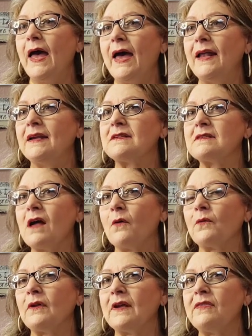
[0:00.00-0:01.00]
and it's not
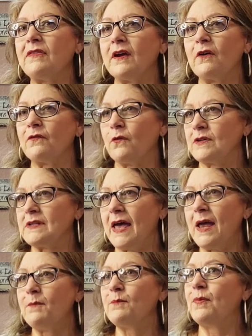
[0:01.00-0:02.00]
really their
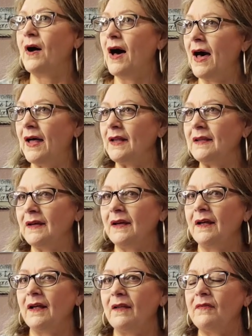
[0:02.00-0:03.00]
forte, but
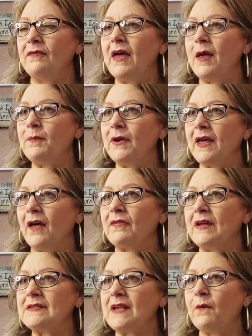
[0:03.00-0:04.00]
they pick out
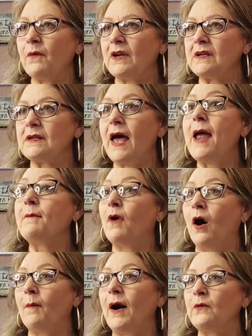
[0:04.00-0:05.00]
things they want to say, hey,
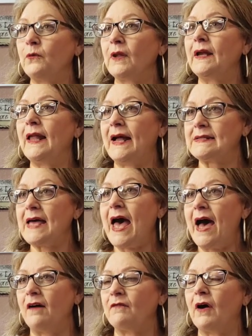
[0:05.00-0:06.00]
Mom, I'd really like to have.